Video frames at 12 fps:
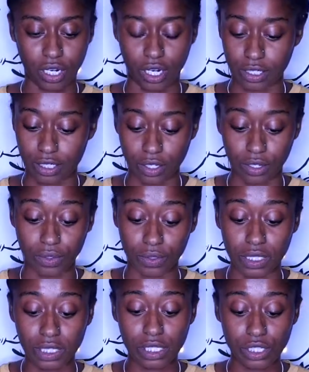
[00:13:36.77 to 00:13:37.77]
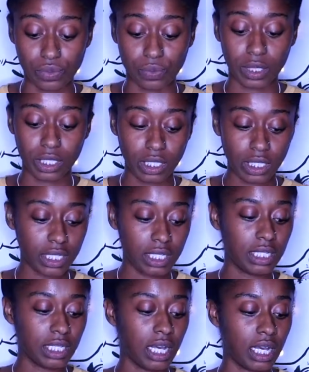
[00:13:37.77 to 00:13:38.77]
card so this is
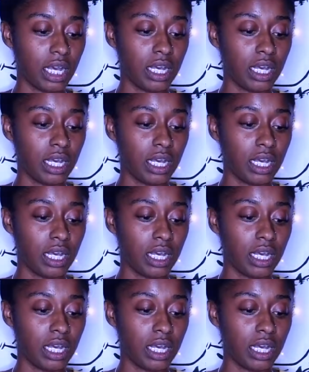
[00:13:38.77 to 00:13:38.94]
really